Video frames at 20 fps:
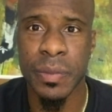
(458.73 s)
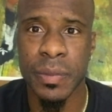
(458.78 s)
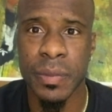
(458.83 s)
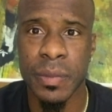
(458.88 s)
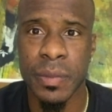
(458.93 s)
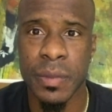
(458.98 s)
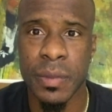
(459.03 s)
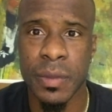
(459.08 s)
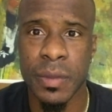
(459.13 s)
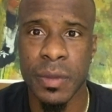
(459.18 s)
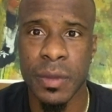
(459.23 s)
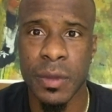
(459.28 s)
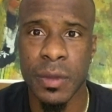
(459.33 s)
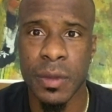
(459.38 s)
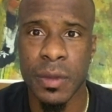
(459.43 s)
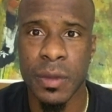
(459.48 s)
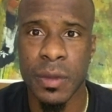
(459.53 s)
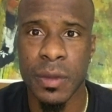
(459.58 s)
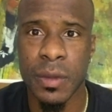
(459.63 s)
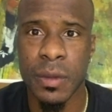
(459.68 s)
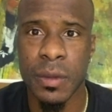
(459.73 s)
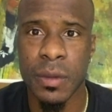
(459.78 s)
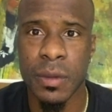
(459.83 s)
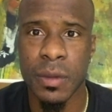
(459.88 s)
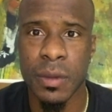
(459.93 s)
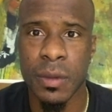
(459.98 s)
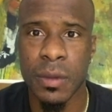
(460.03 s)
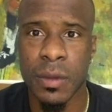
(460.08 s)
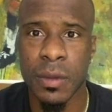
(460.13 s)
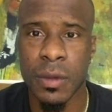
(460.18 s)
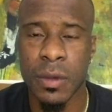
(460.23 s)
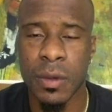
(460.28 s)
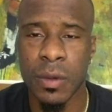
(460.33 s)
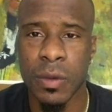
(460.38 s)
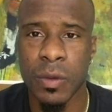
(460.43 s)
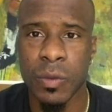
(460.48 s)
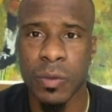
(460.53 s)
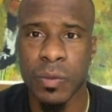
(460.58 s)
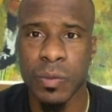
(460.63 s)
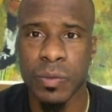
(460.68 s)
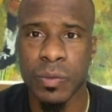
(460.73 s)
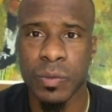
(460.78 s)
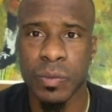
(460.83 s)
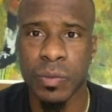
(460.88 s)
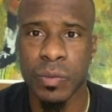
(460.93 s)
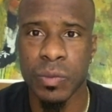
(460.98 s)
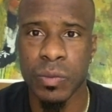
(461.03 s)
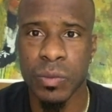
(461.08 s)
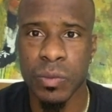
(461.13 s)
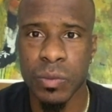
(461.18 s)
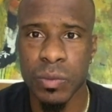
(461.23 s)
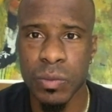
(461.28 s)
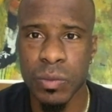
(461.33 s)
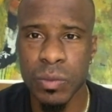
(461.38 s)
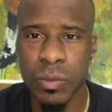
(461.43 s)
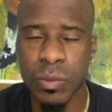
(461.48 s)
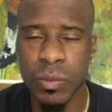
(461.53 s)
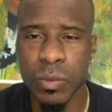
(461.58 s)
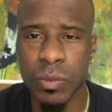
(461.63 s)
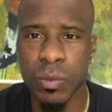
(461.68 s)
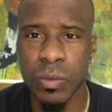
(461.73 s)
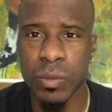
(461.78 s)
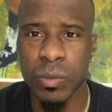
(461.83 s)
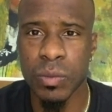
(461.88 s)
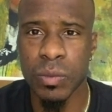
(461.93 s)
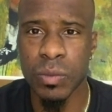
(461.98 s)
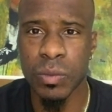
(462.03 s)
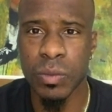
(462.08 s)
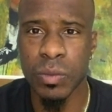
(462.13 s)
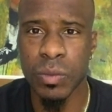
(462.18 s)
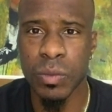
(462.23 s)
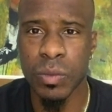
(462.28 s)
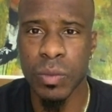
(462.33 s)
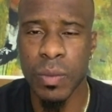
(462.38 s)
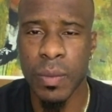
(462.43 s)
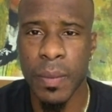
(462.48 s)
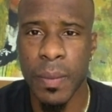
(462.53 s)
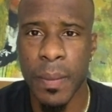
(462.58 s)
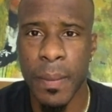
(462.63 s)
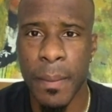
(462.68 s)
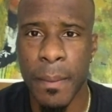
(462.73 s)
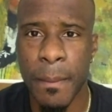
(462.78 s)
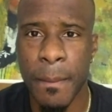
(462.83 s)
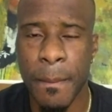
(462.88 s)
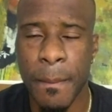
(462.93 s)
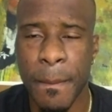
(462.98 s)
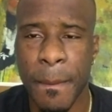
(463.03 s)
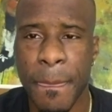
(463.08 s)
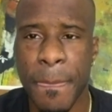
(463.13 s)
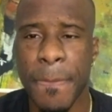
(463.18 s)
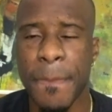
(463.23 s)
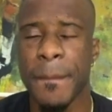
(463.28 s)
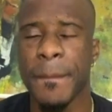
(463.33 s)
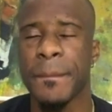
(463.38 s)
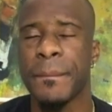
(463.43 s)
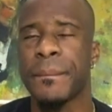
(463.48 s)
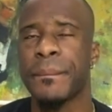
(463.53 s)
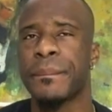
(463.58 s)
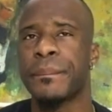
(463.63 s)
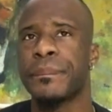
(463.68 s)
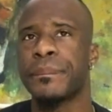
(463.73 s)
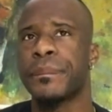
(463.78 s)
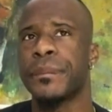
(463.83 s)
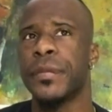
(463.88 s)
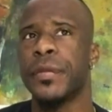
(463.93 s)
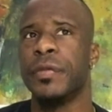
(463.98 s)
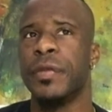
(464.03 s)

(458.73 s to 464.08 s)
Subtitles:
This person isn't speaking.